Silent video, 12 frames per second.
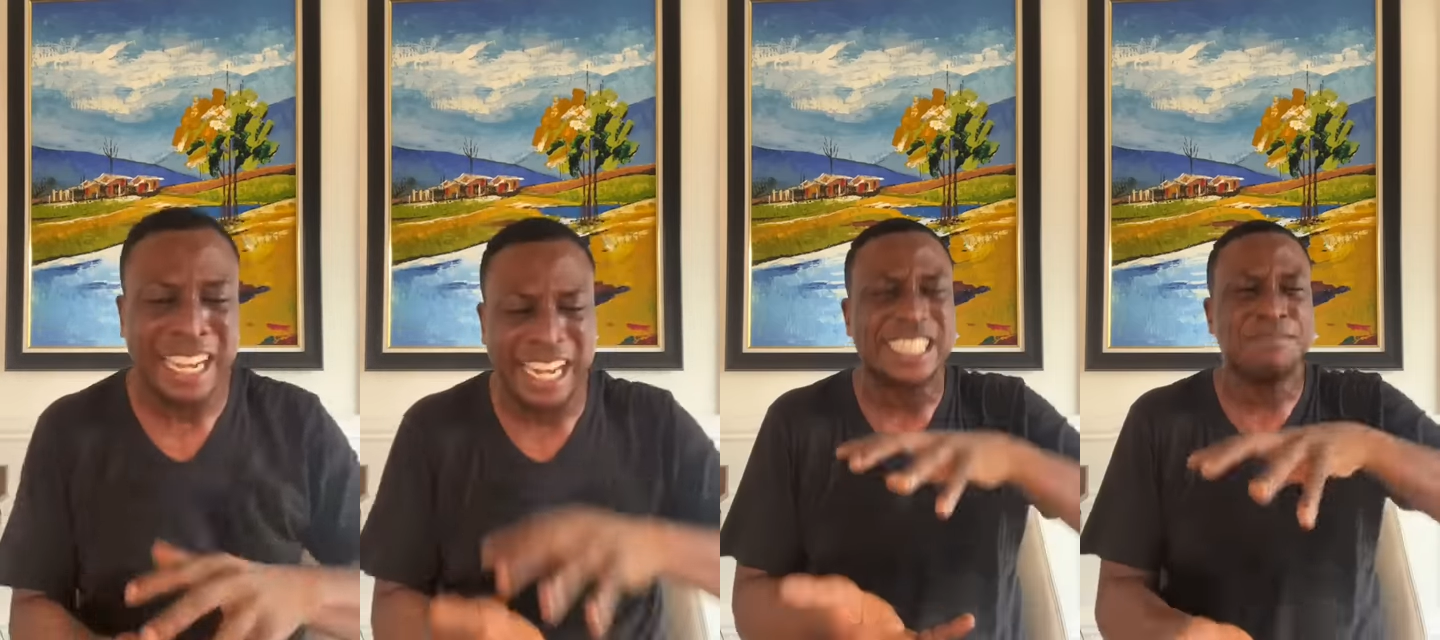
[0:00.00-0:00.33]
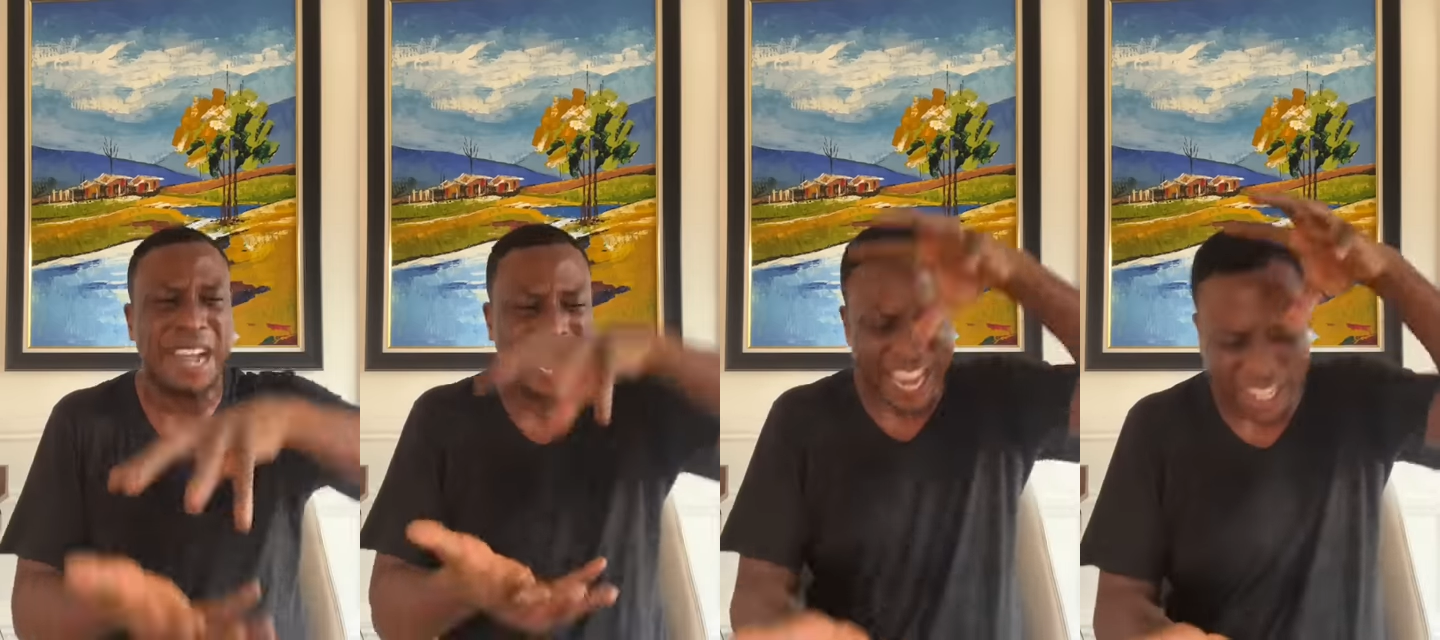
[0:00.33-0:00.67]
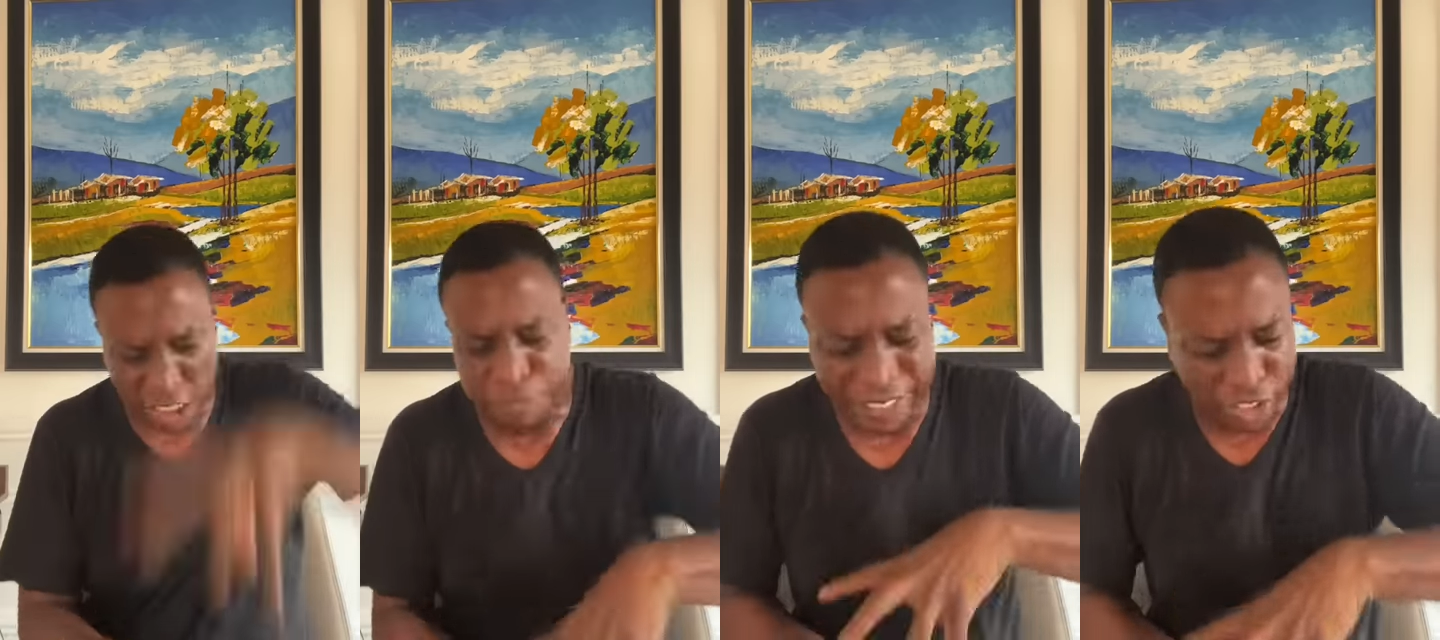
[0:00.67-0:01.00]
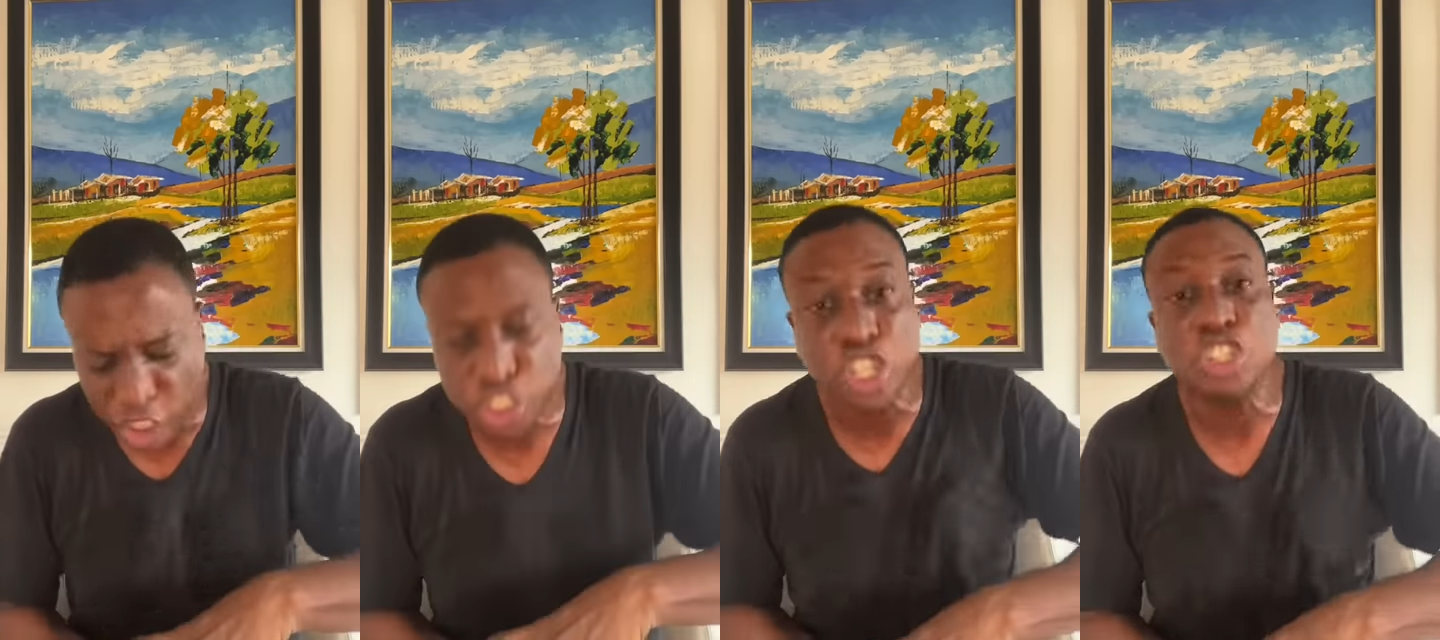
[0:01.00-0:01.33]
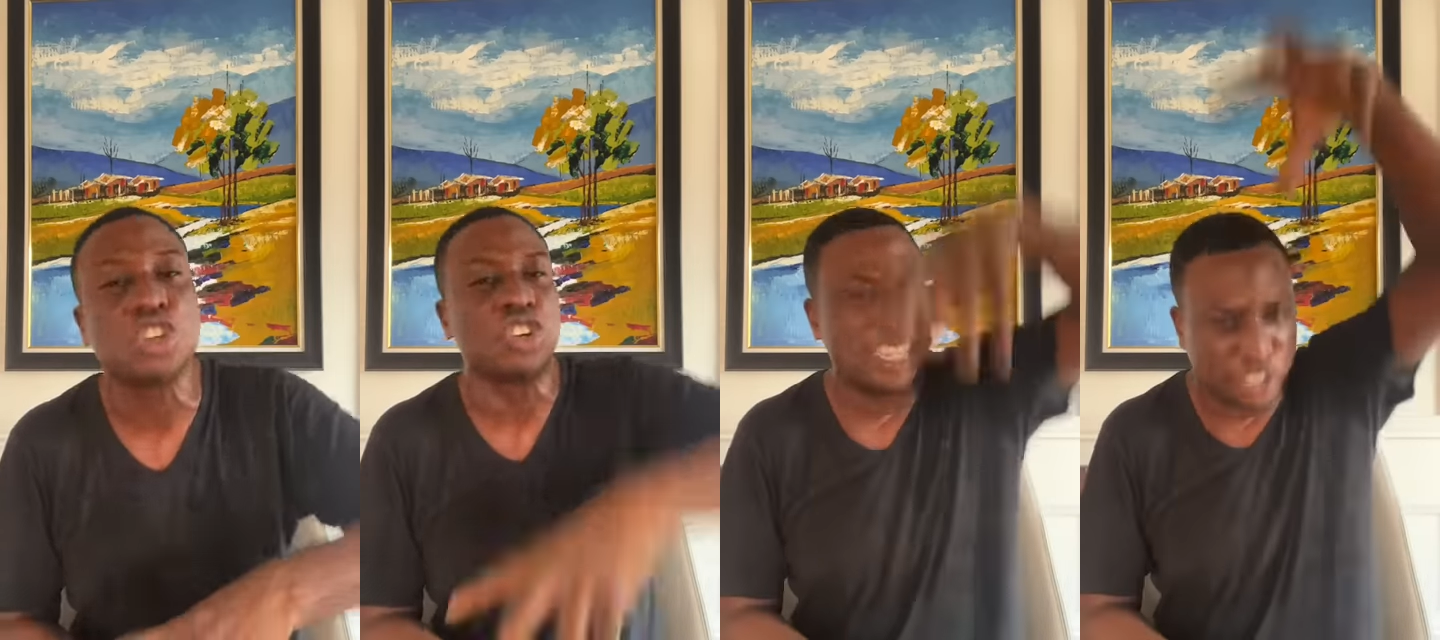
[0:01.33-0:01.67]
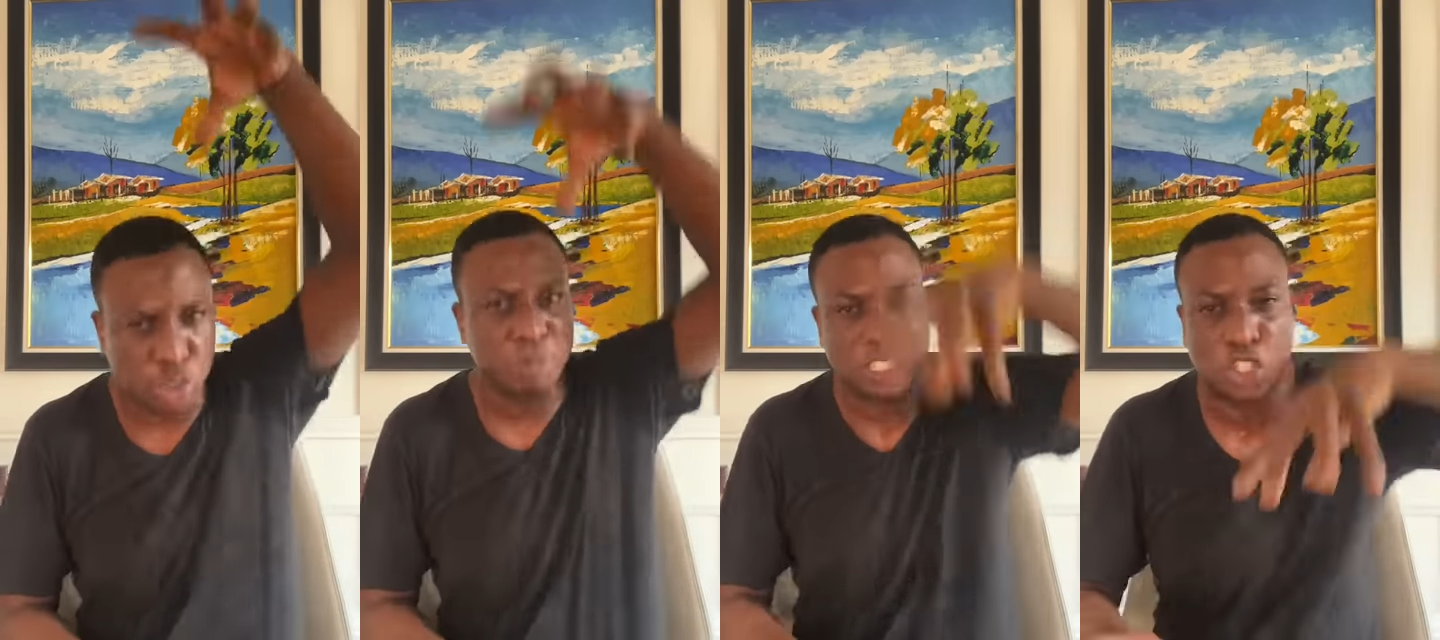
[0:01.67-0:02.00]
Let my expectation
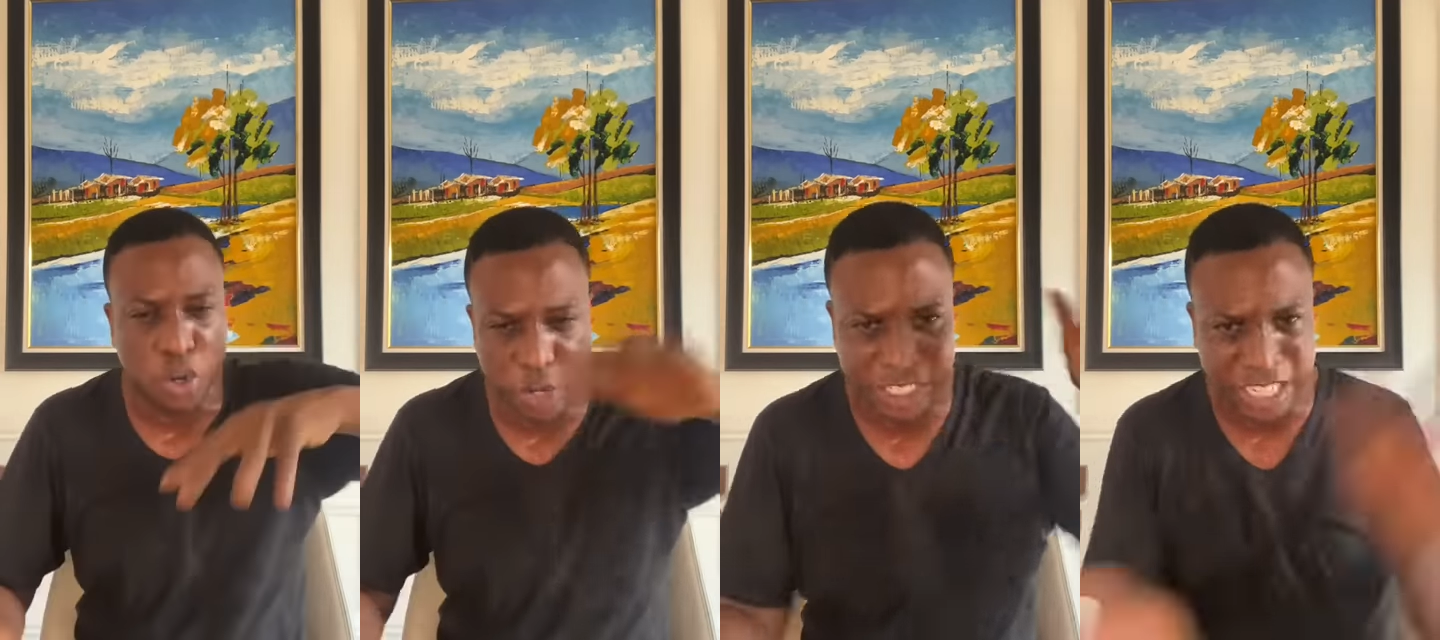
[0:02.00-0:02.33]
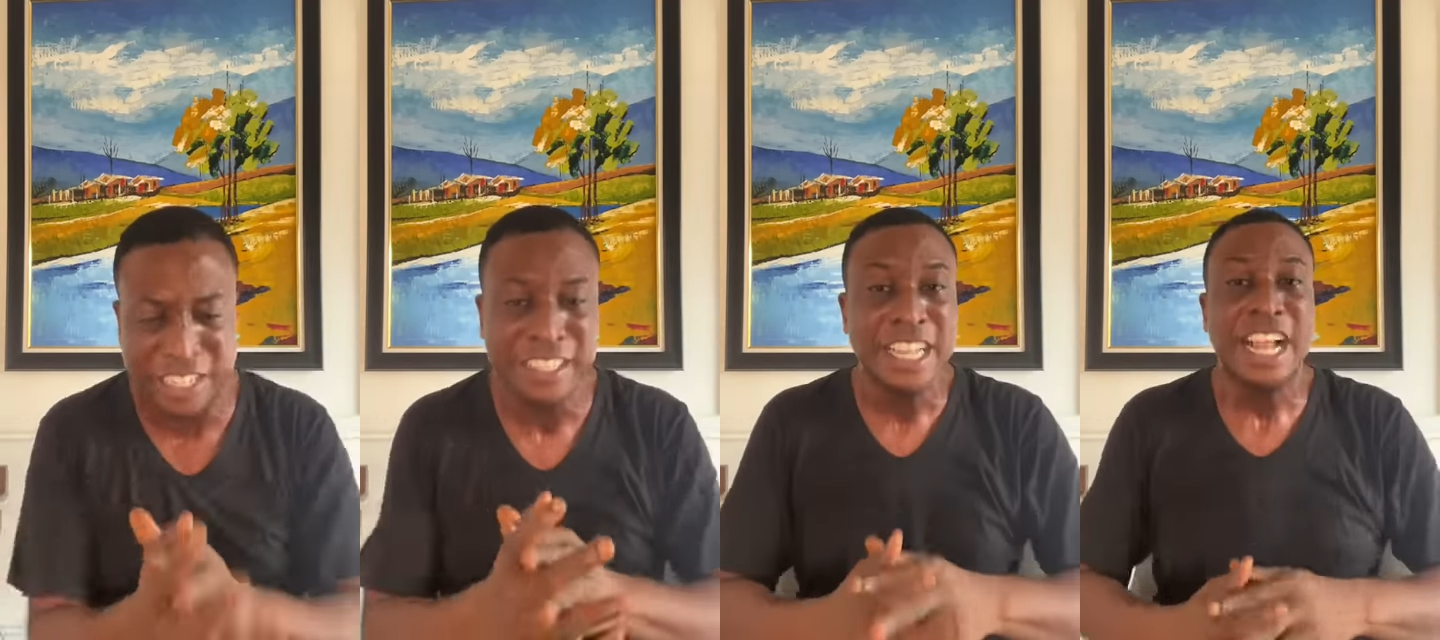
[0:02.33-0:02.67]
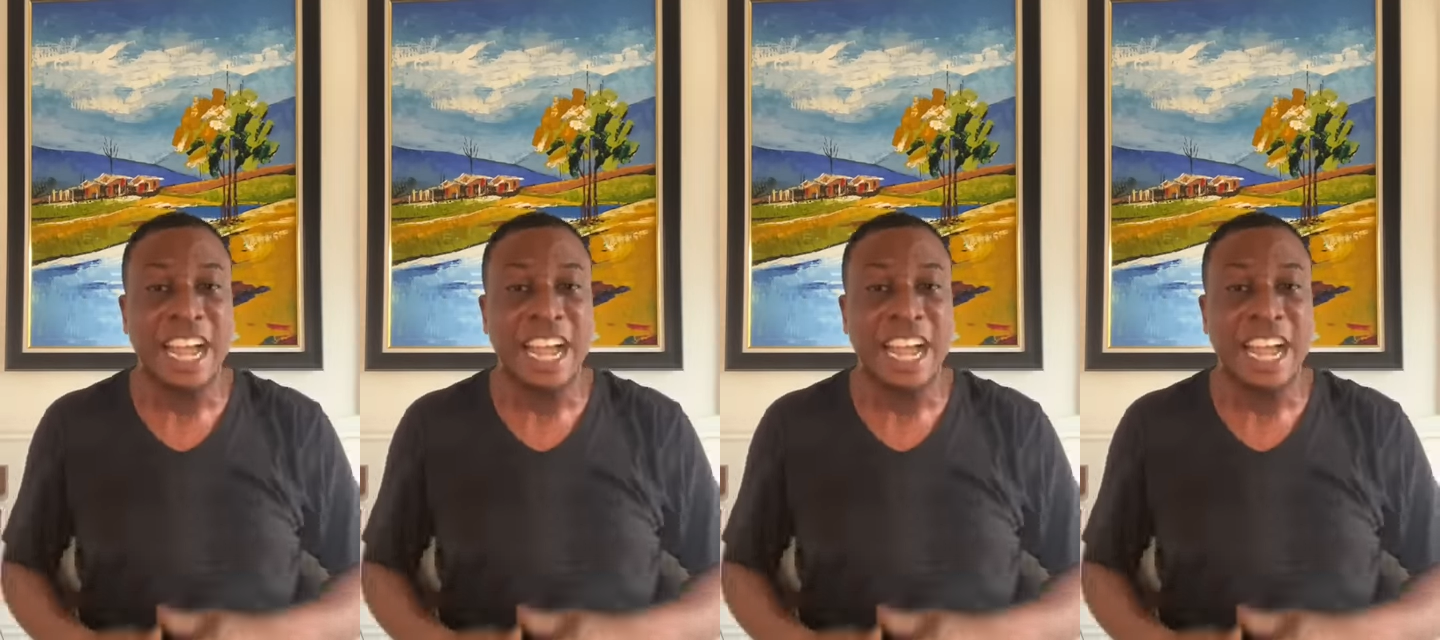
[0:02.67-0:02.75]
rise to maturity.